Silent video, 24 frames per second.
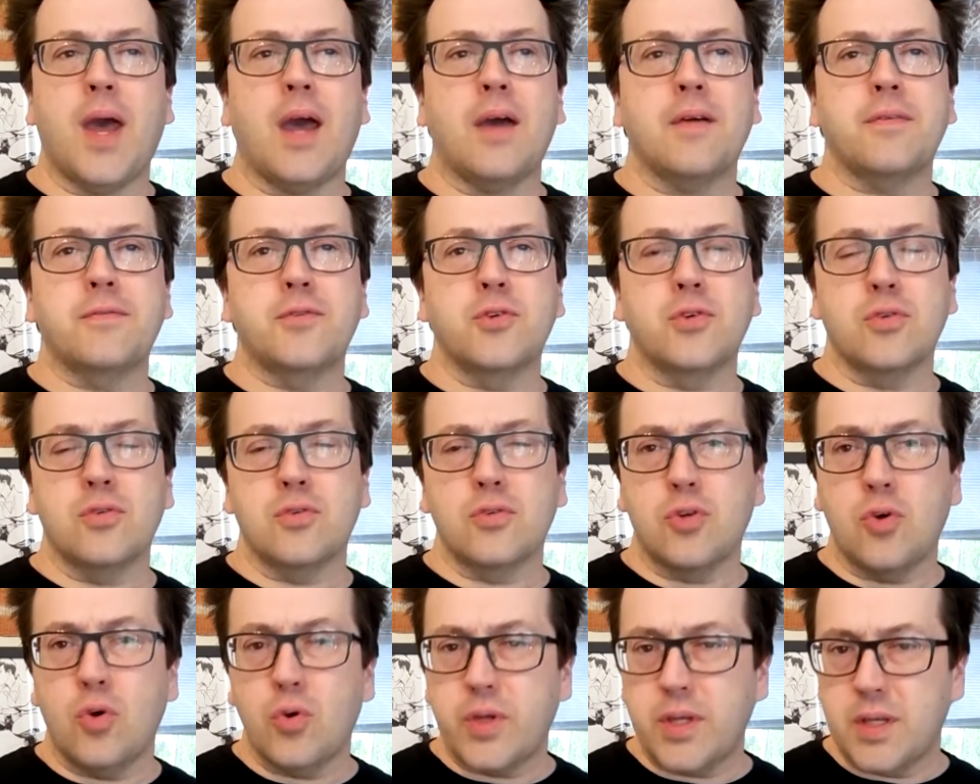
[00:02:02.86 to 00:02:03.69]
after
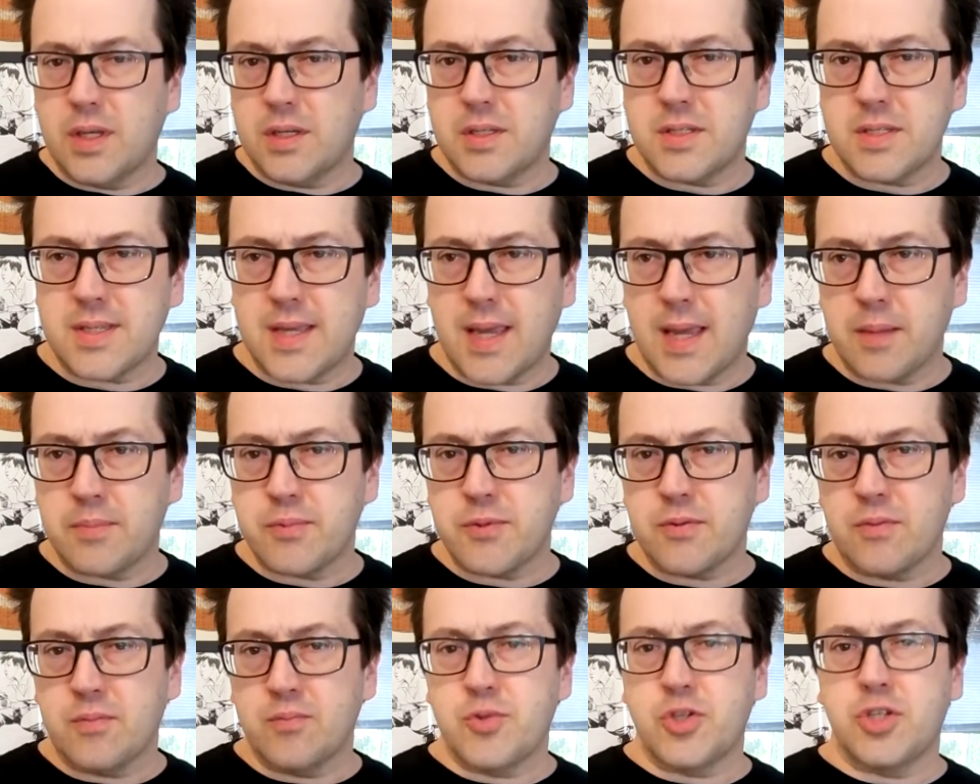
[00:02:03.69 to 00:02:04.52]
Loki
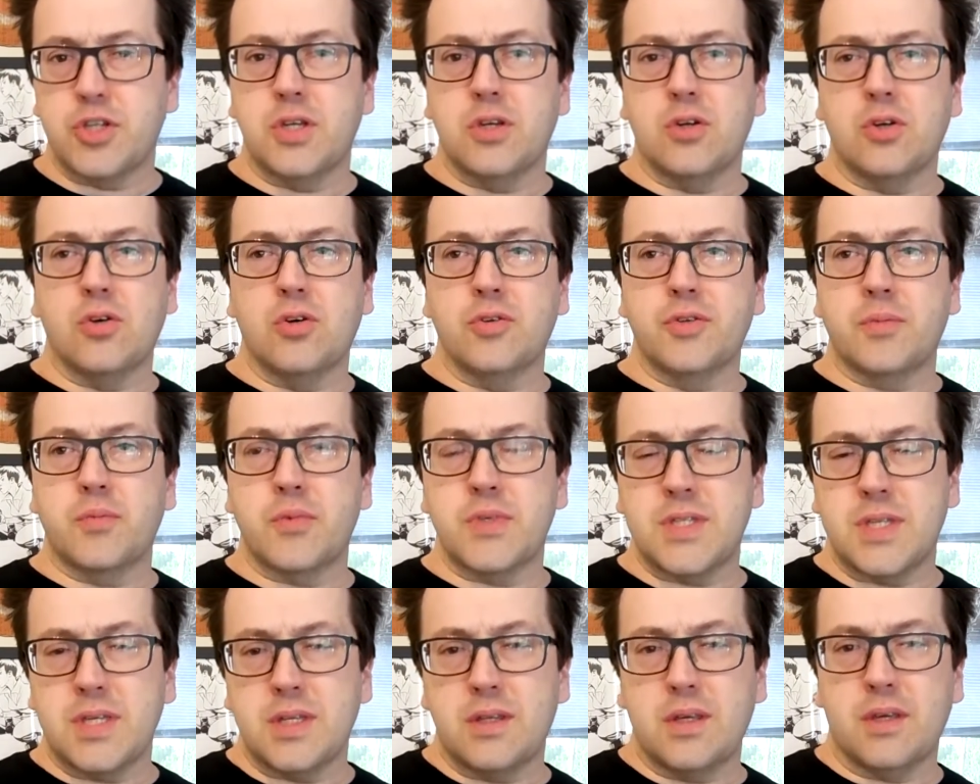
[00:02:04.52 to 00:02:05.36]
escapes from S.H.I.E.L.D. and
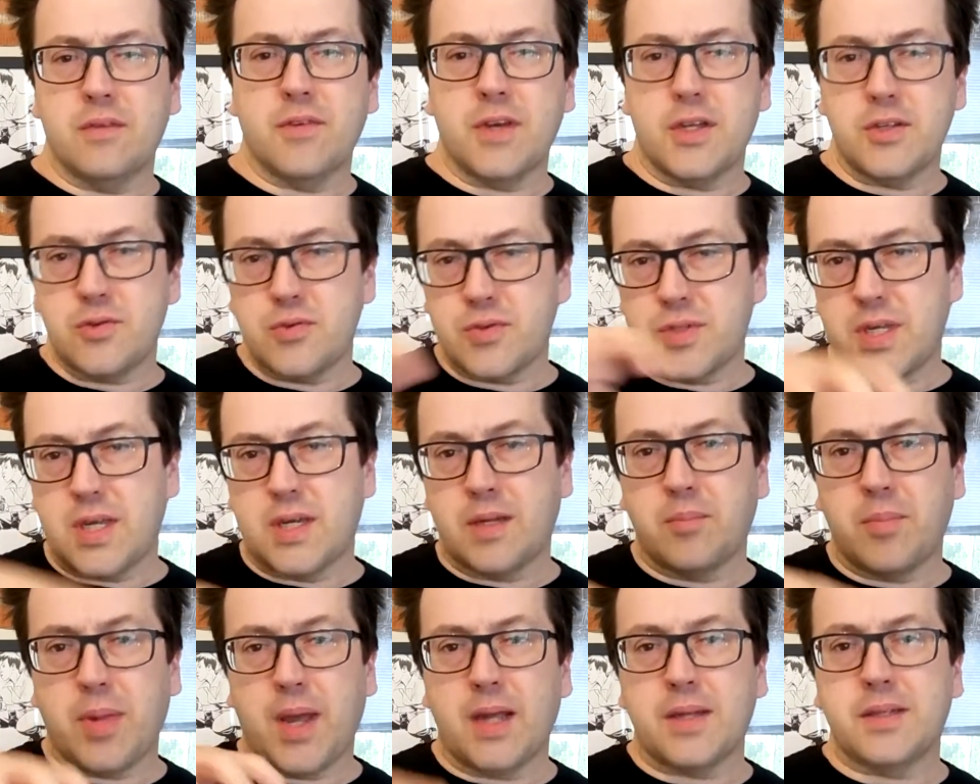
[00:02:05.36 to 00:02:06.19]
we see the Avengers
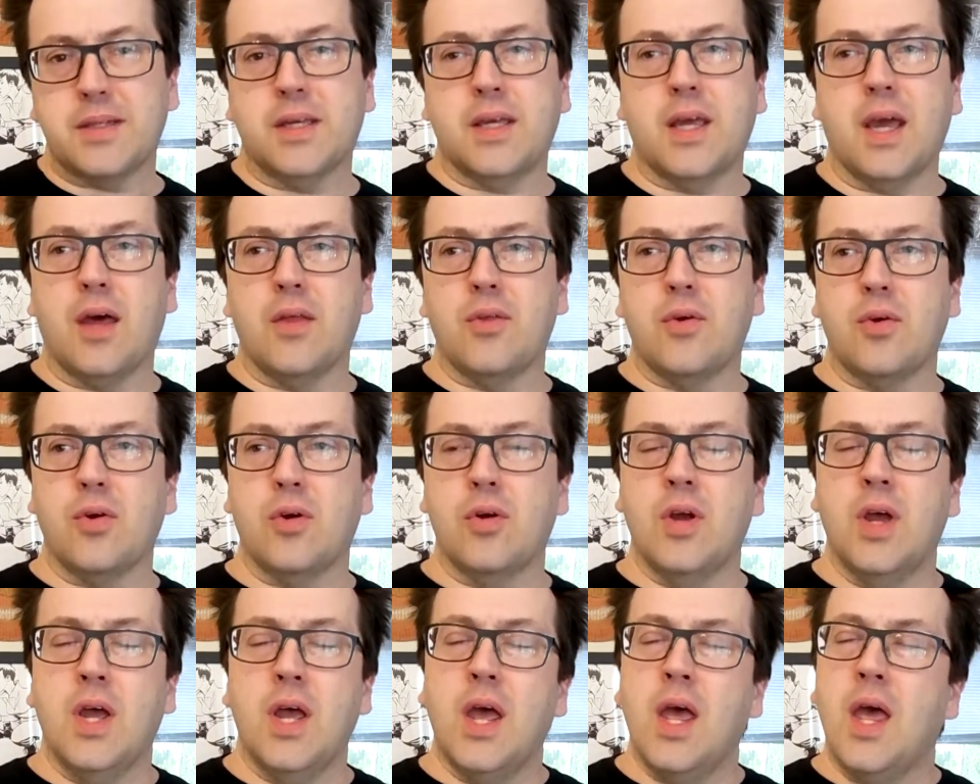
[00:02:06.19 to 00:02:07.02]
getting back
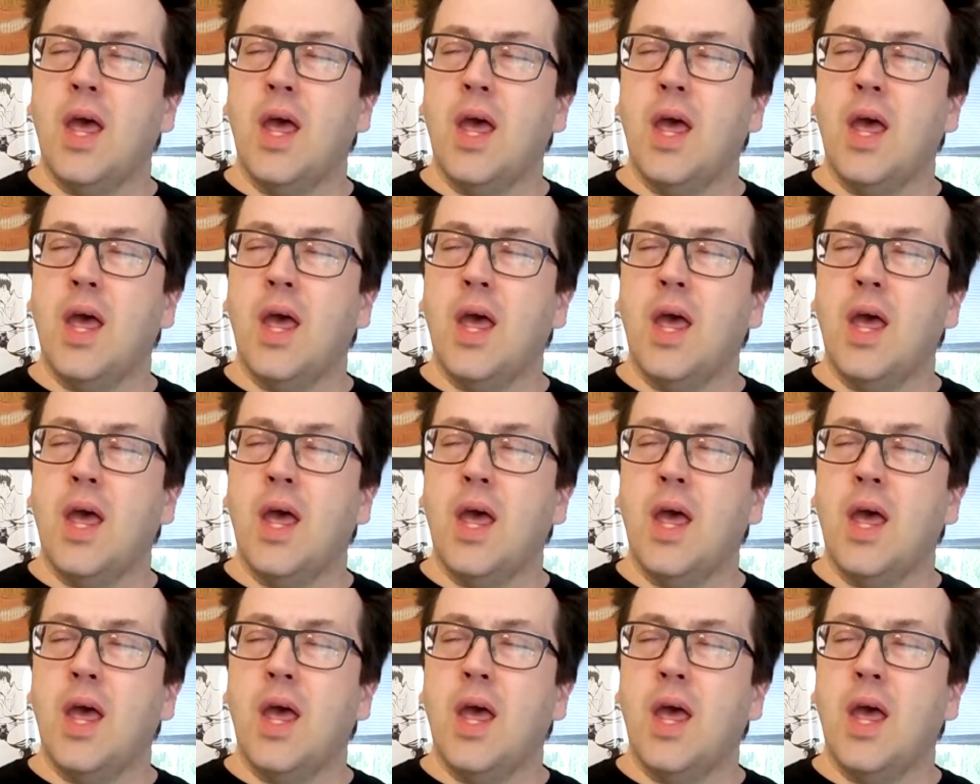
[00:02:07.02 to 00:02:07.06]
together.